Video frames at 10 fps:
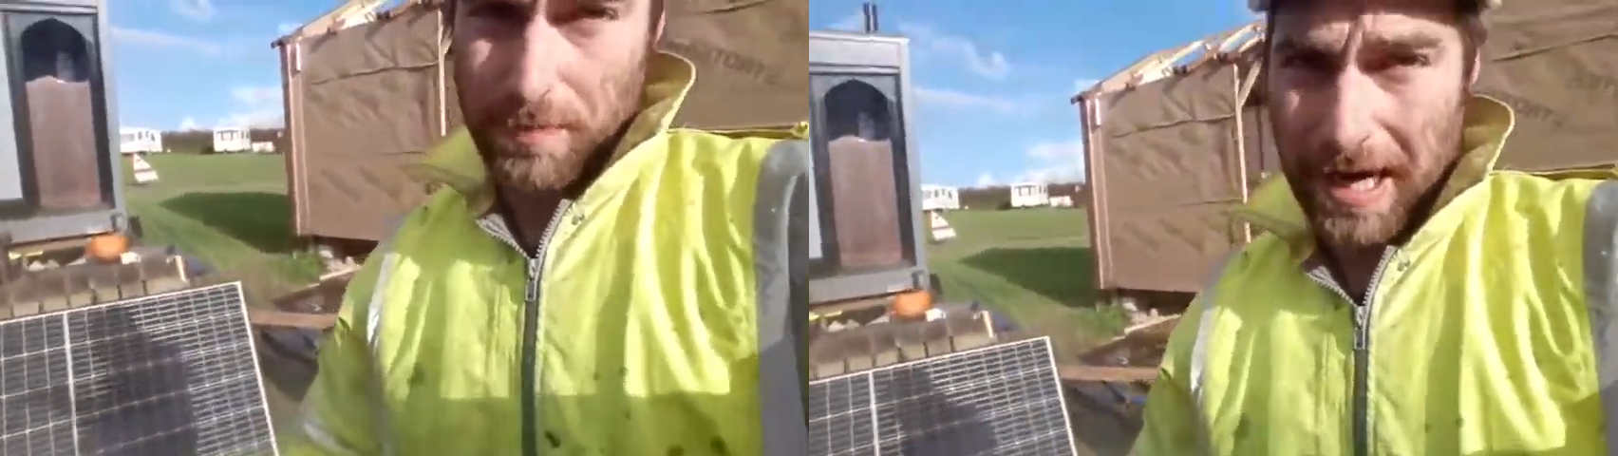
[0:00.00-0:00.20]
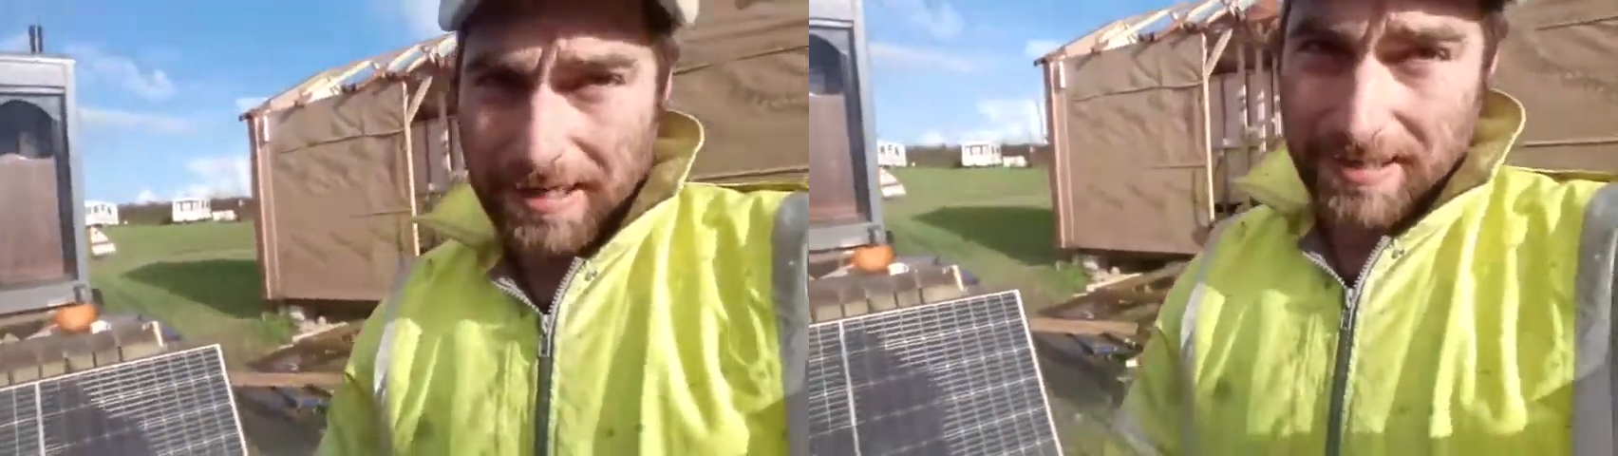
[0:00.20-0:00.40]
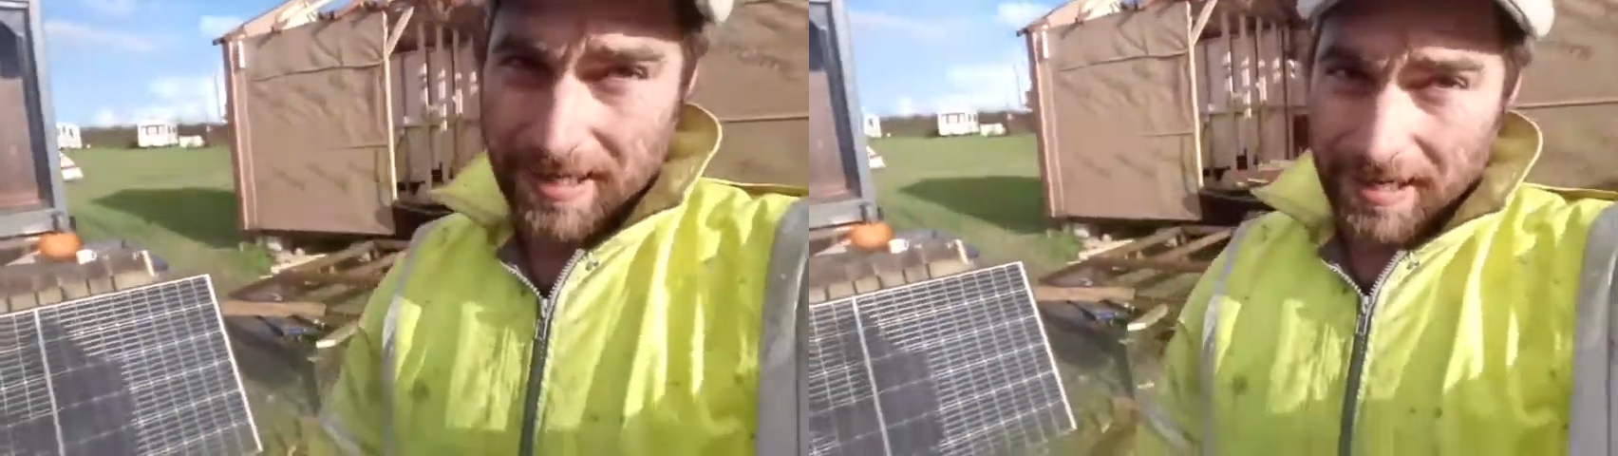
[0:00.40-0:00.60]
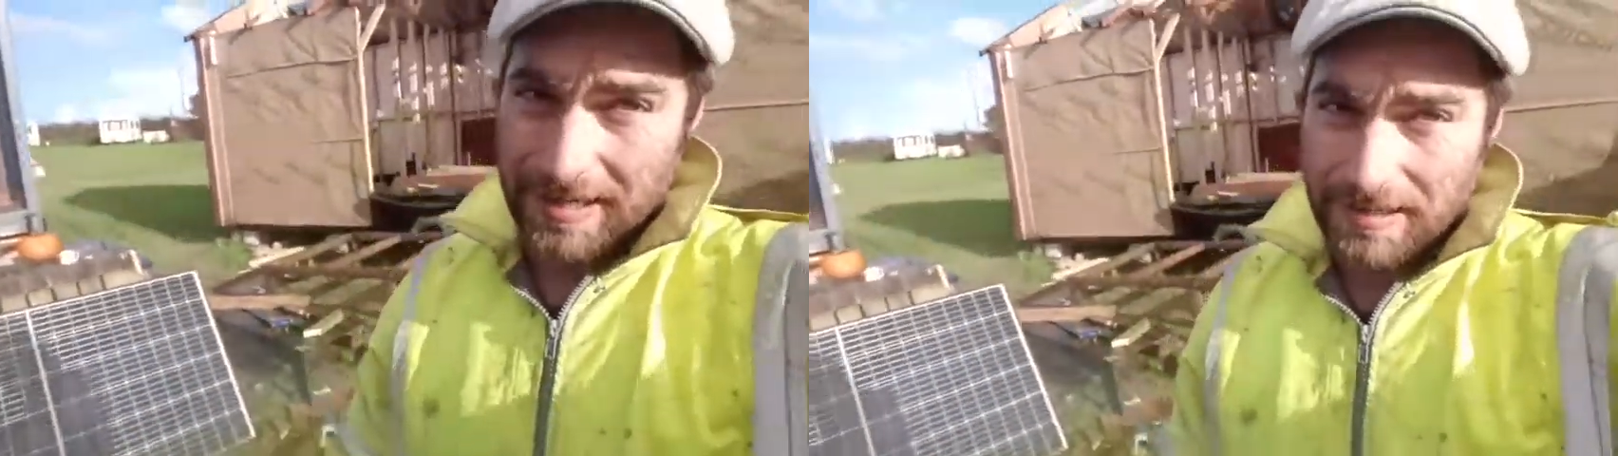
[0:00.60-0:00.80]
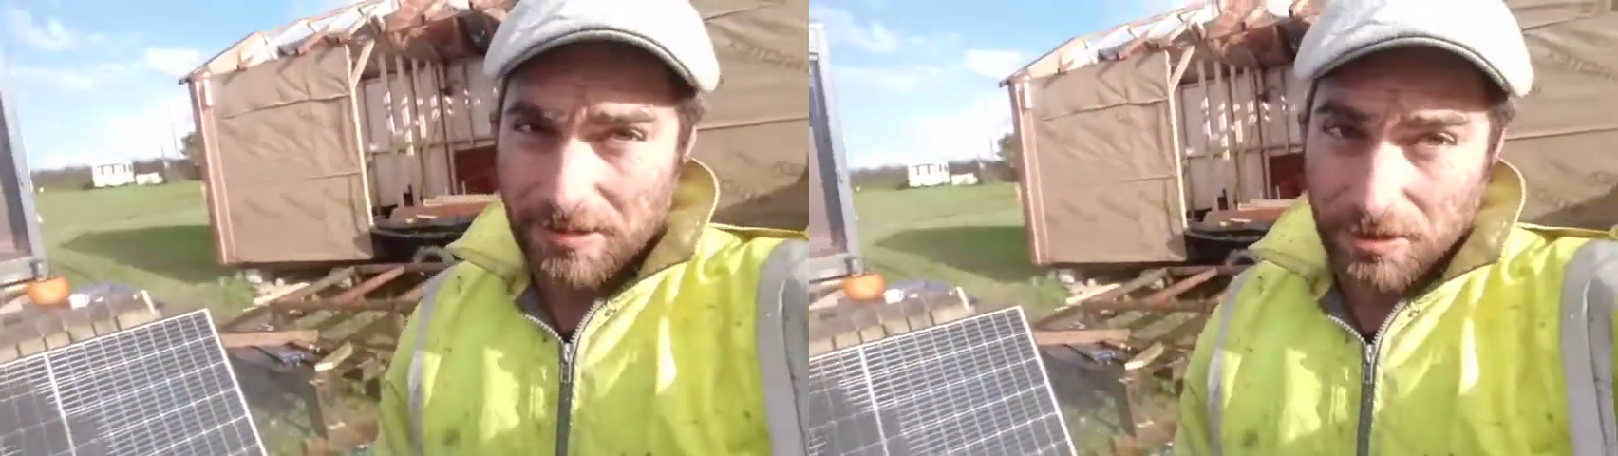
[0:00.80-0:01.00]
packed
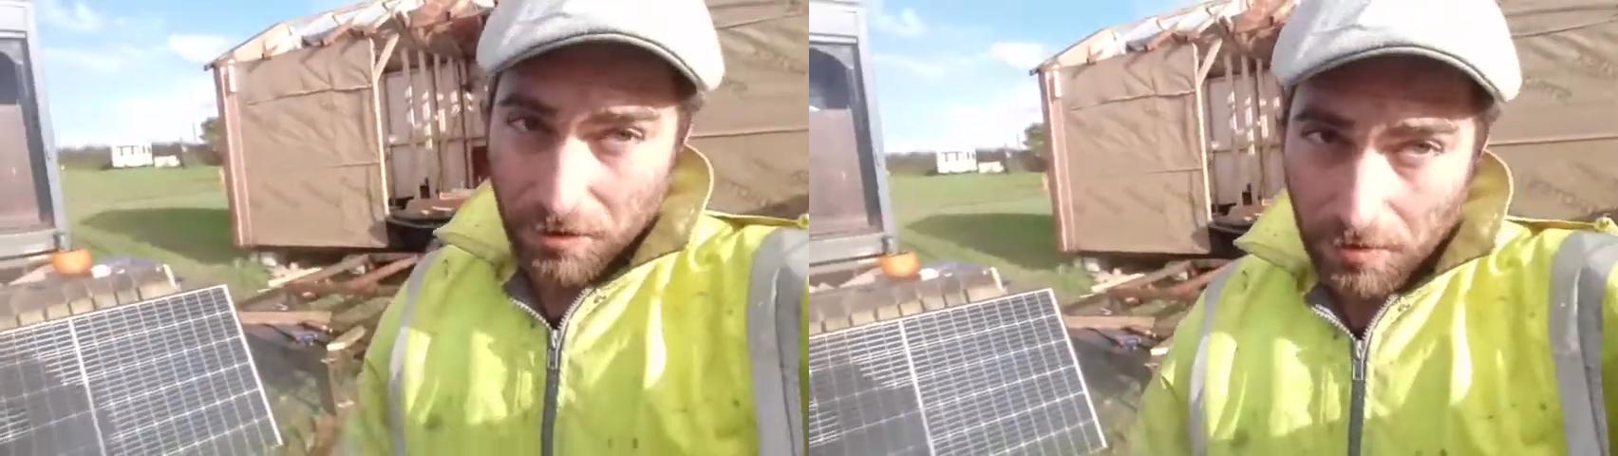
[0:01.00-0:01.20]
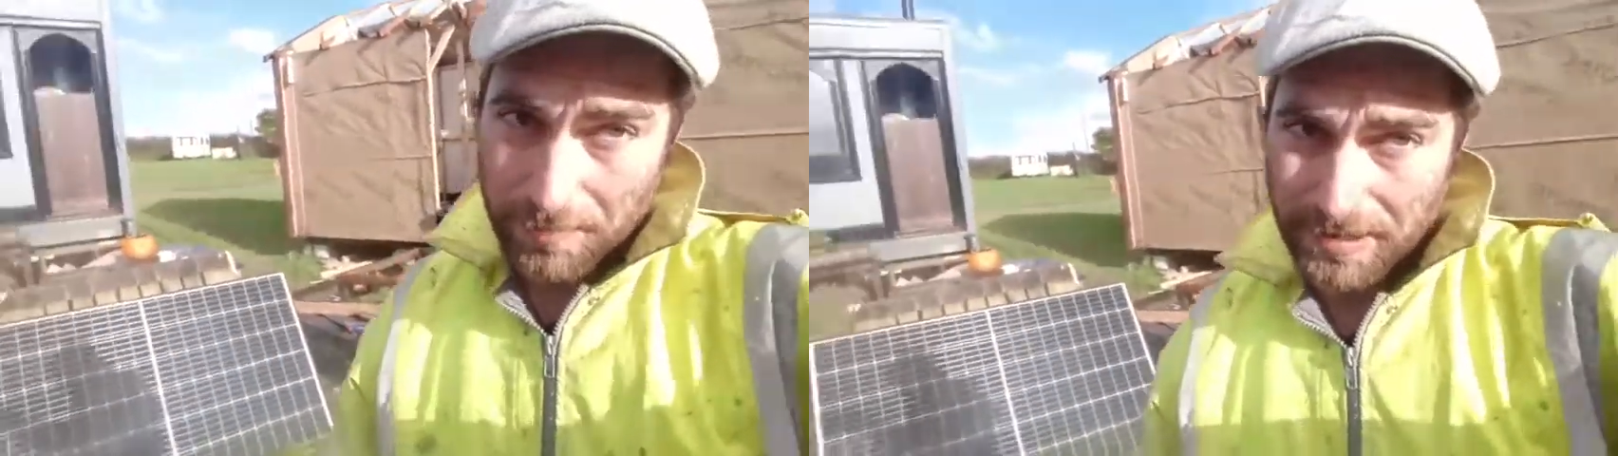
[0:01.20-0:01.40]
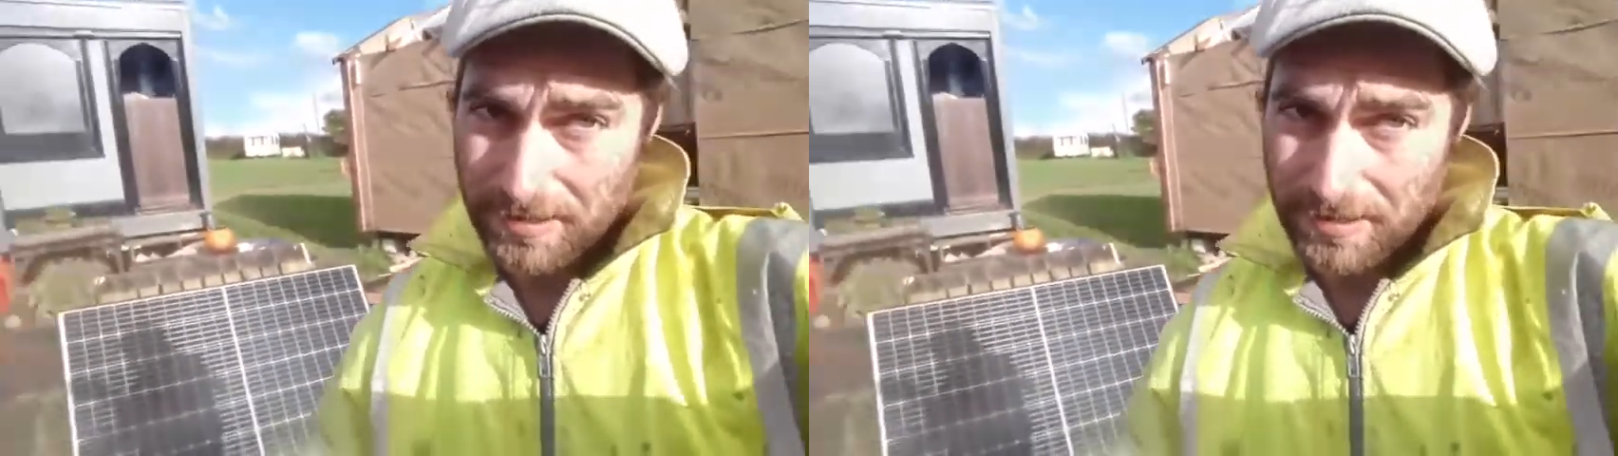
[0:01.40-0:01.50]
clay that's not been